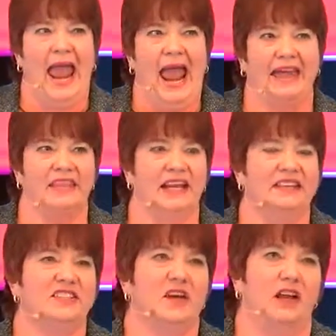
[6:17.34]
And then I
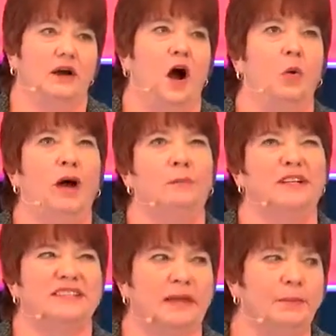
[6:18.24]
thought, oh, well,
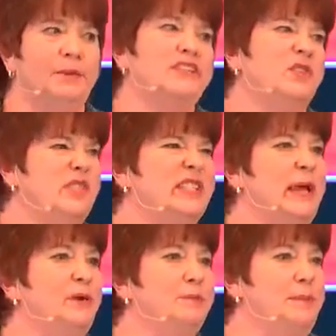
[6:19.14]
but some of my students stay
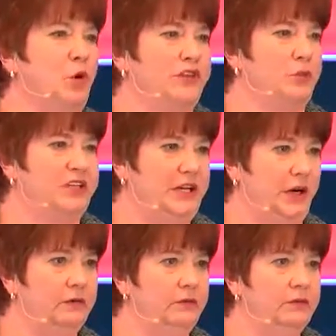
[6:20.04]
with me more than 1
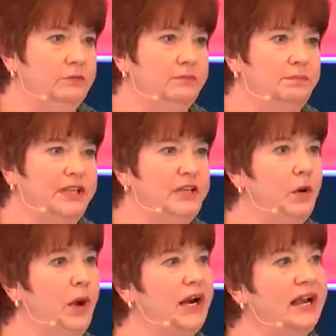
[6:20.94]
year. But you know
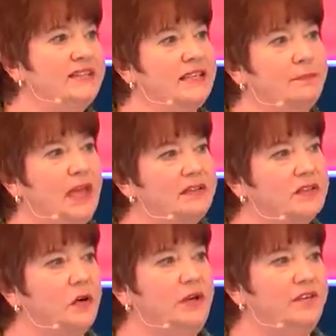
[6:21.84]
what? I skip that
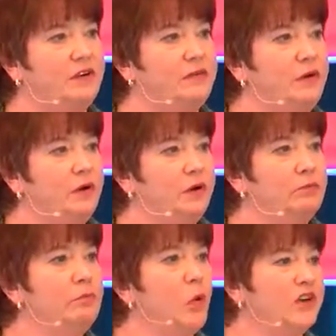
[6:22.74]
stone even
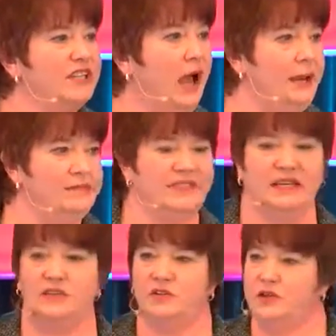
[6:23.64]
more times
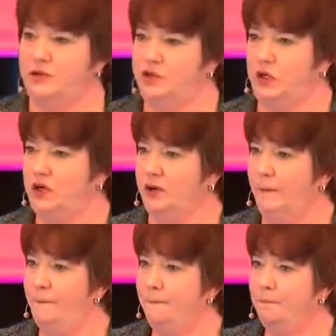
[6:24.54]
into their circle.
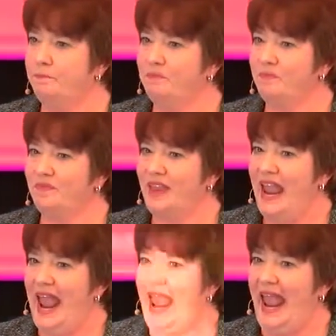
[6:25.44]

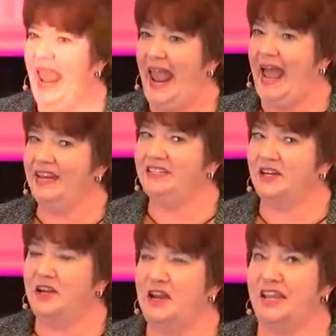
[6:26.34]
And
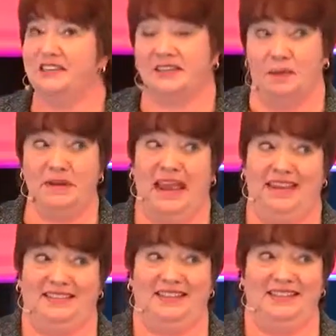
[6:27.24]
in some
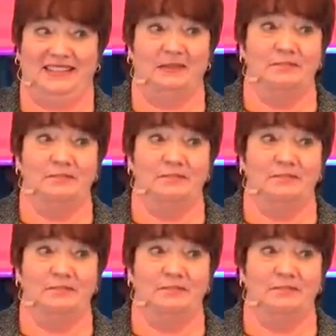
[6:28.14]
cases,